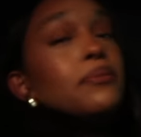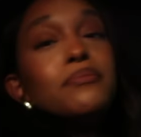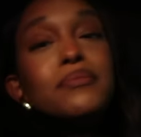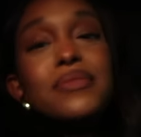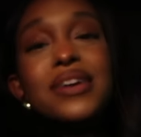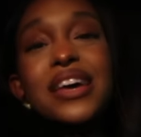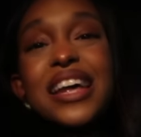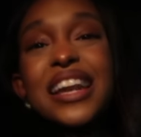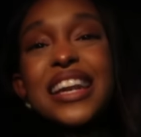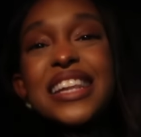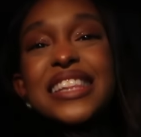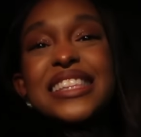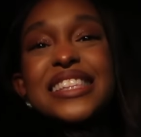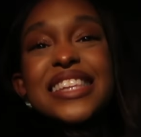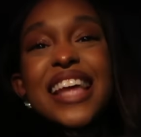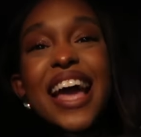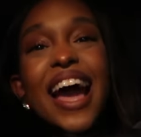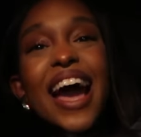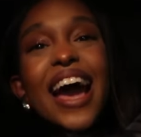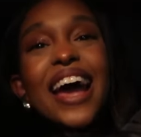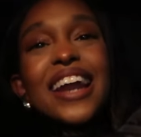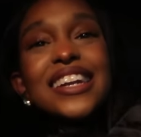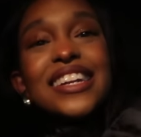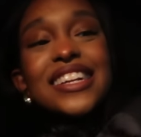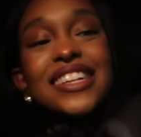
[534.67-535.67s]

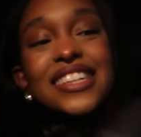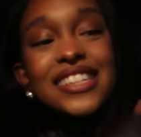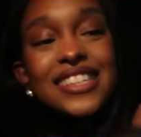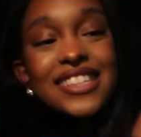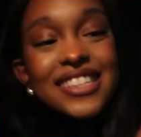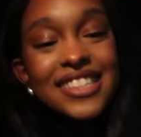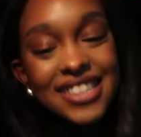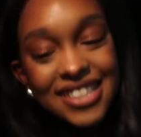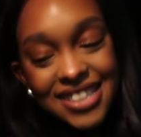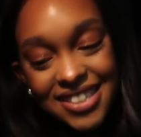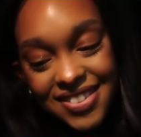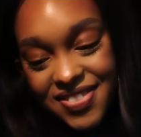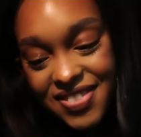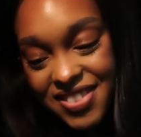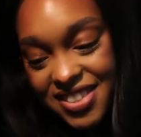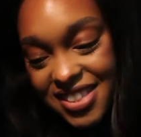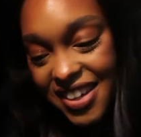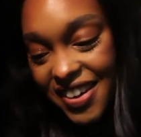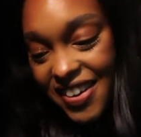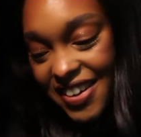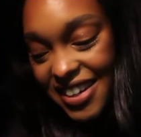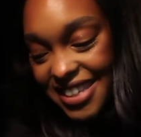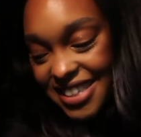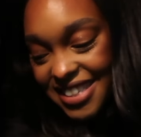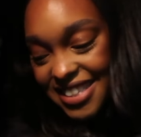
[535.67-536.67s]
Milton! I'm
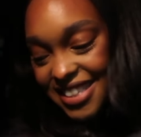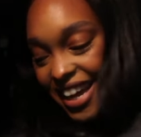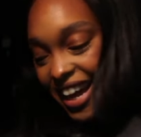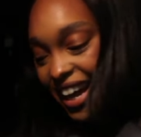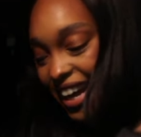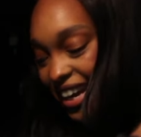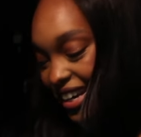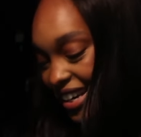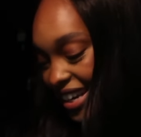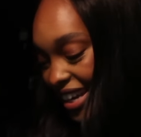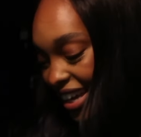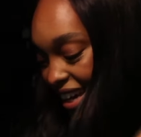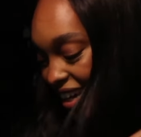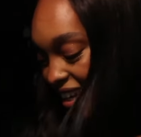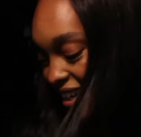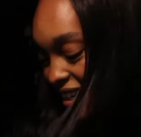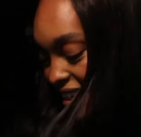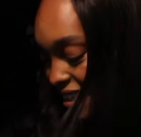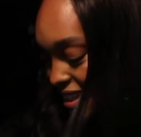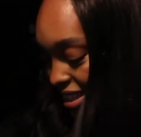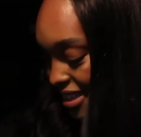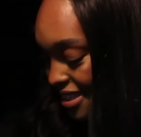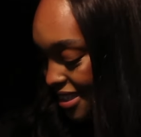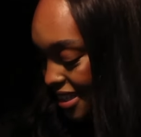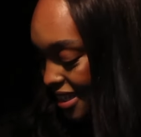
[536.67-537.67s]
so excited.
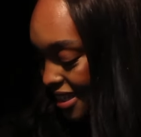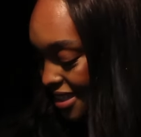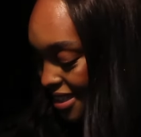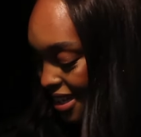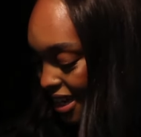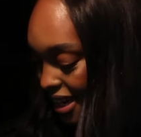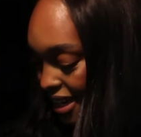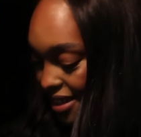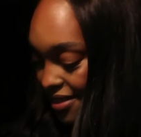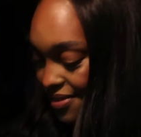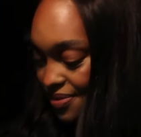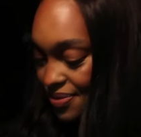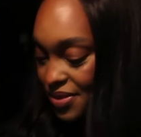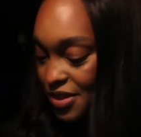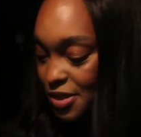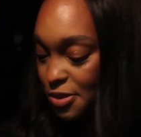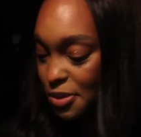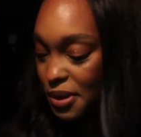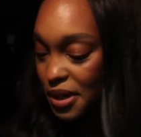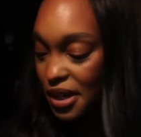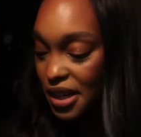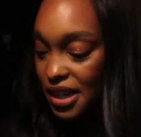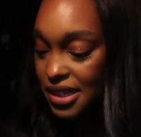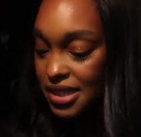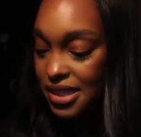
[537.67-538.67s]
It's a good day. It's
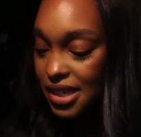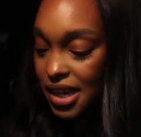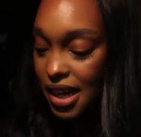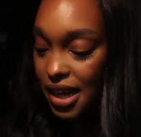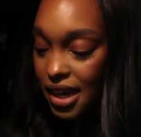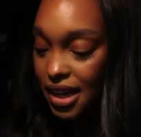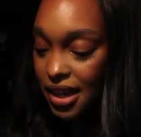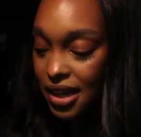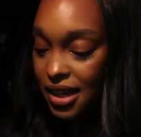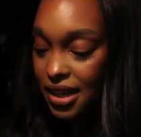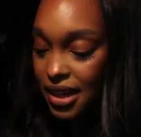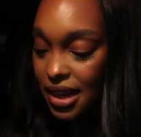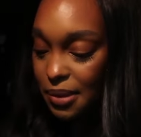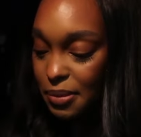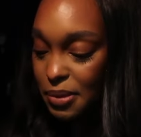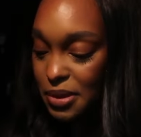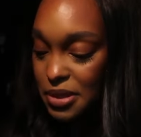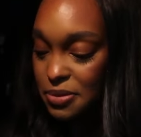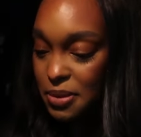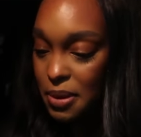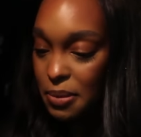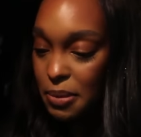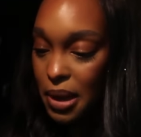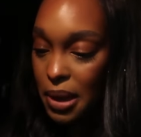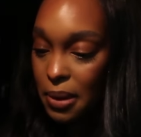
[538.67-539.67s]
been a good day and I
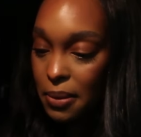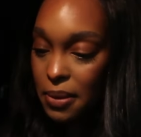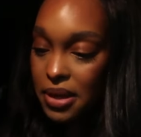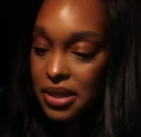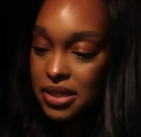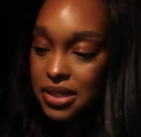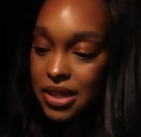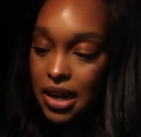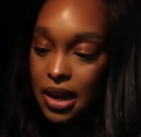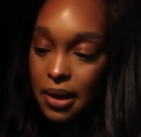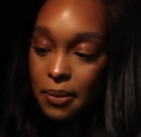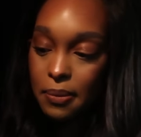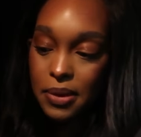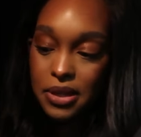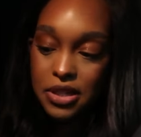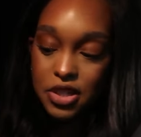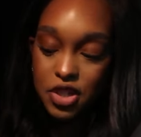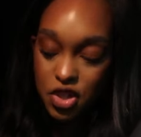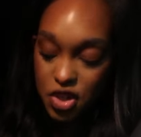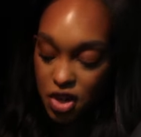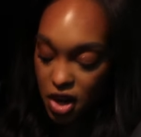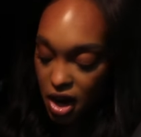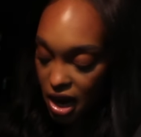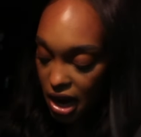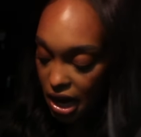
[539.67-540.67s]
miss my babies and I miss
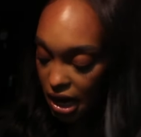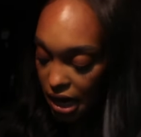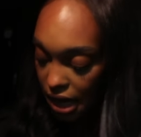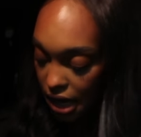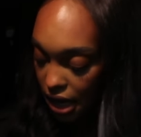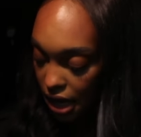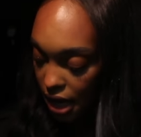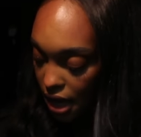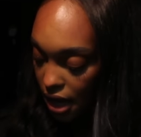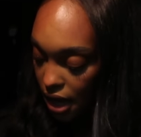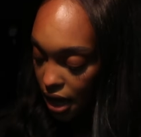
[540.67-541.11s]
Jay.